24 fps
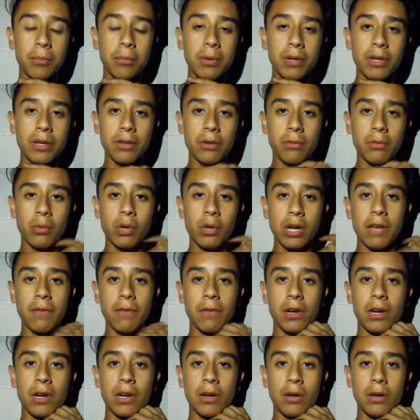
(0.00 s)
but
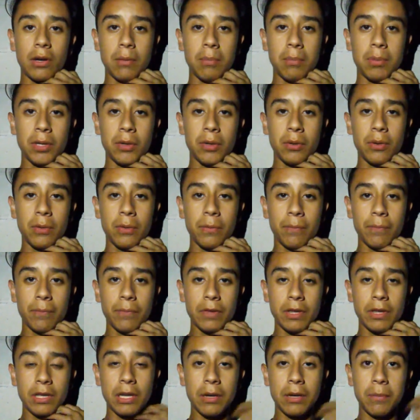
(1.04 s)
whatever, I'll upload.
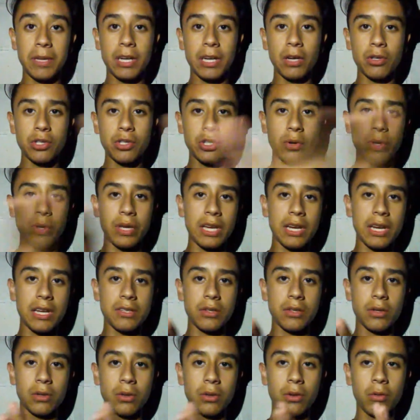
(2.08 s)
I'll show you
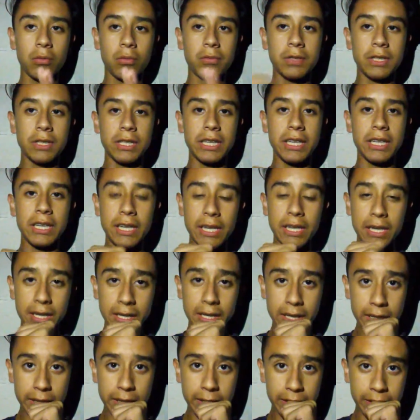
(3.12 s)
guys, hopefully,
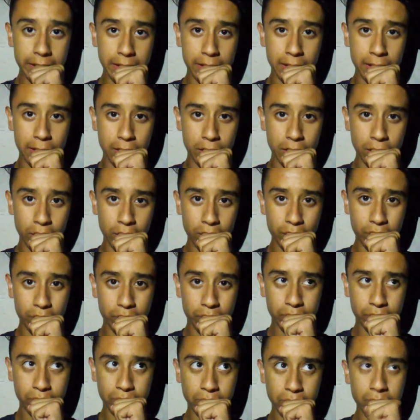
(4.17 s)

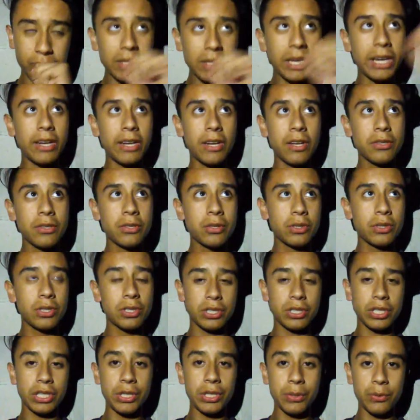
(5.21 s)
And also,
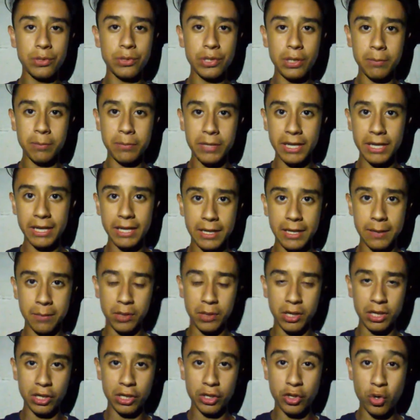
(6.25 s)
there's a huge update. I'm
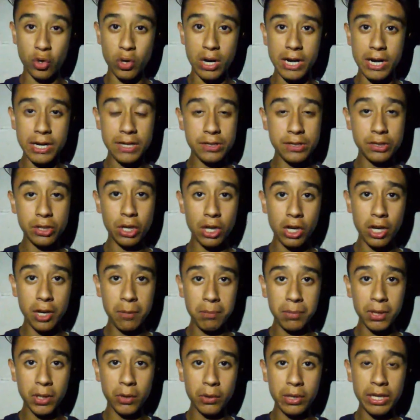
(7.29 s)
gonna try to start
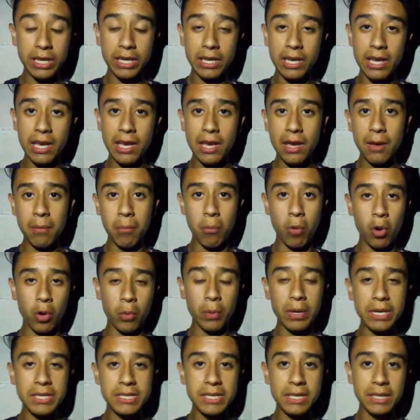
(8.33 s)
uploading more
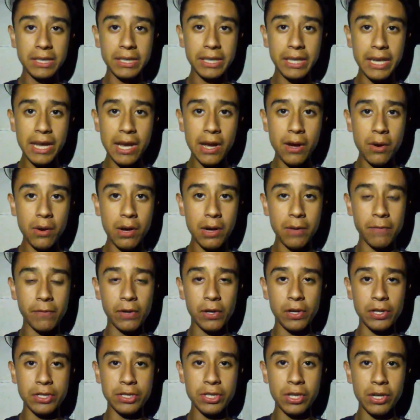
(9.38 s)
recently now. I'm
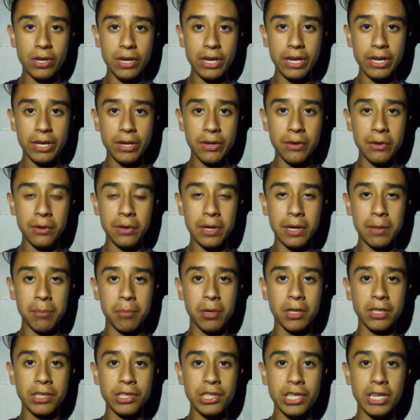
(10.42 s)
very sorry, I
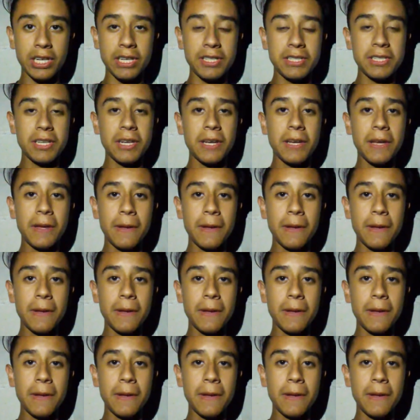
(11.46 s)
apologize.